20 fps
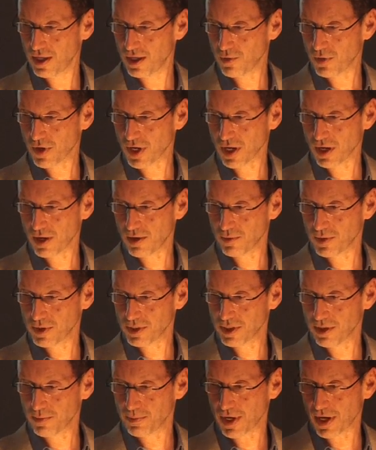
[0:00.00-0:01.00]
okay, I'm going to
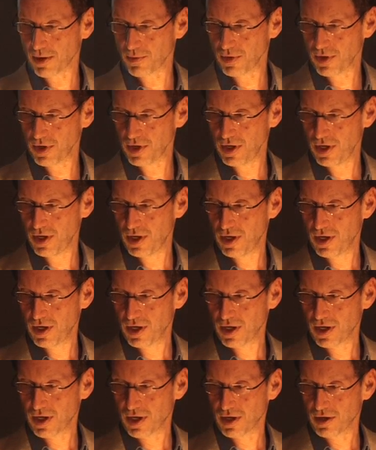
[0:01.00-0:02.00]
skip that one
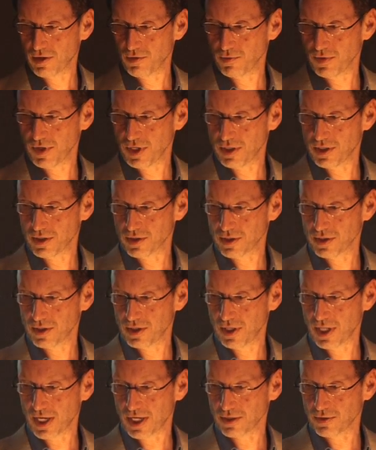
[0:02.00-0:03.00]
and read this
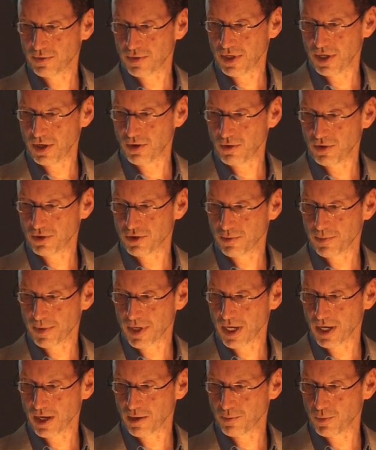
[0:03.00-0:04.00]
last one here, also
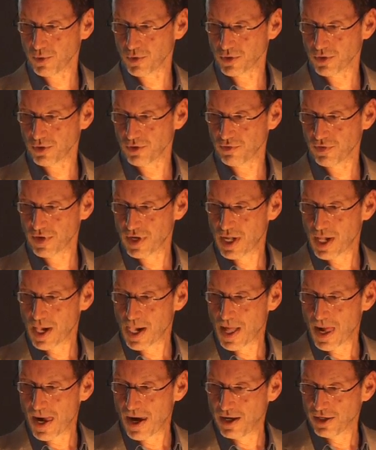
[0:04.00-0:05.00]
by Henk Borgdorff.
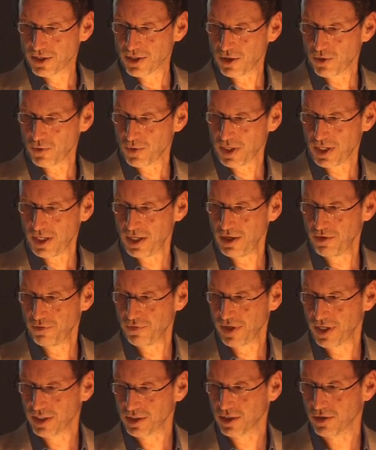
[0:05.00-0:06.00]
So he
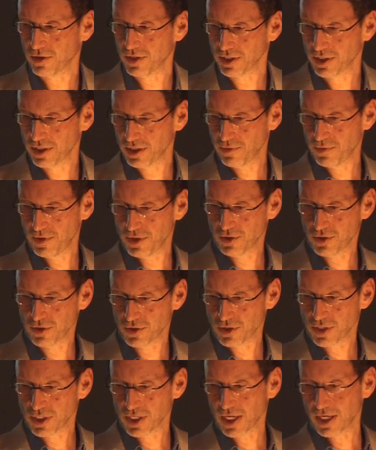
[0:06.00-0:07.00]
defines artistic
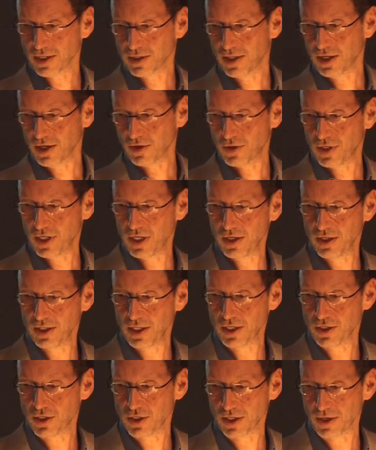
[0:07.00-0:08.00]
research as the
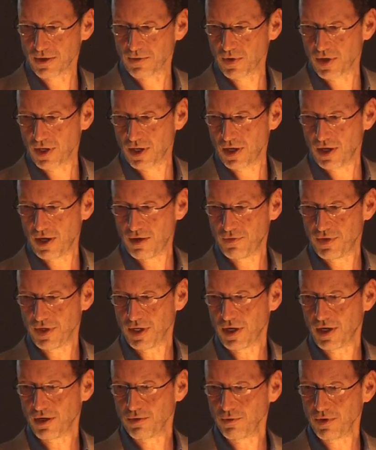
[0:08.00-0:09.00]
articulation of
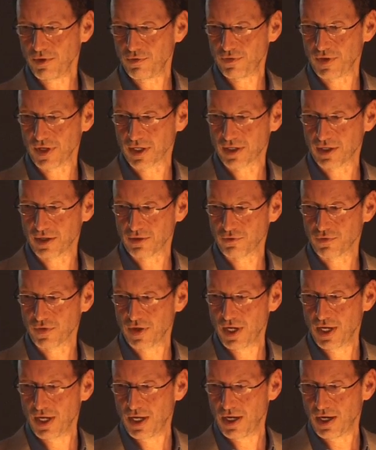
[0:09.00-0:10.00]
the unreflective
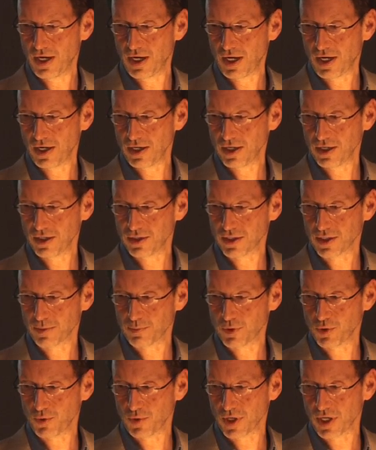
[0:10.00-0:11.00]
non
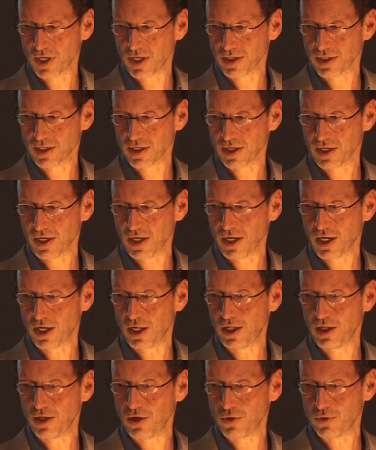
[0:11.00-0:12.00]
conceptual content
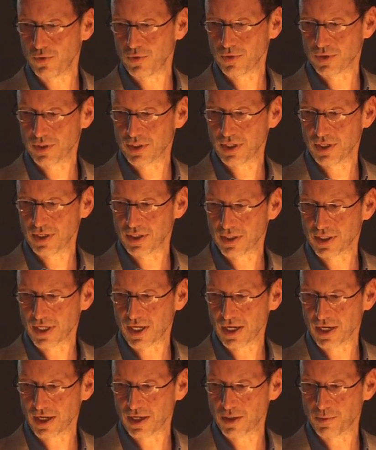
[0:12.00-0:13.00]
enclosed in
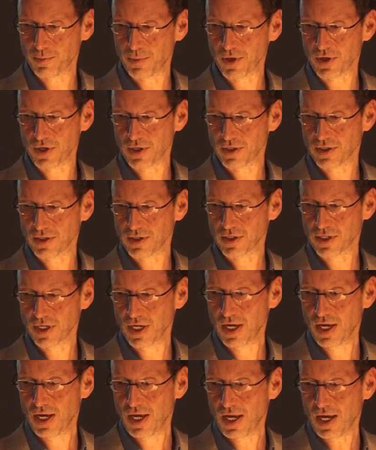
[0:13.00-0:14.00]
aesthetic experiences,
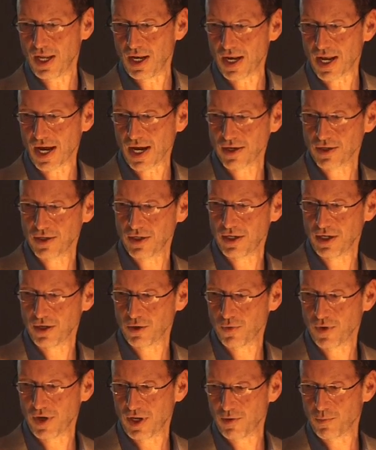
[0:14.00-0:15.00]
enacted in
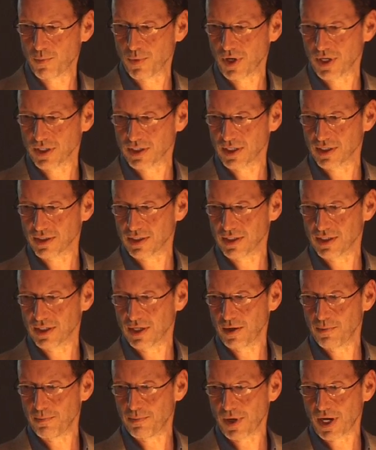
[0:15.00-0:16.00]
creative processes,
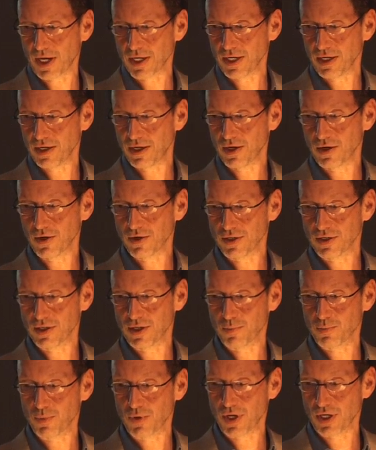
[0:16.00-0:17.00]
and embodied in
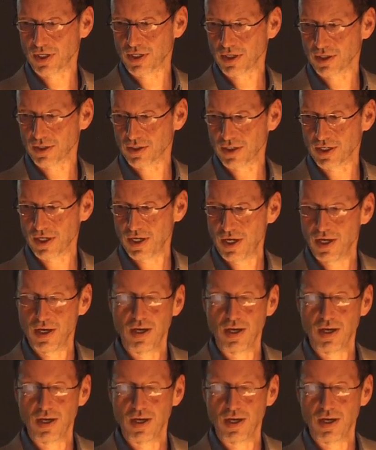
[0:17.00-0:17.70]
artistic products.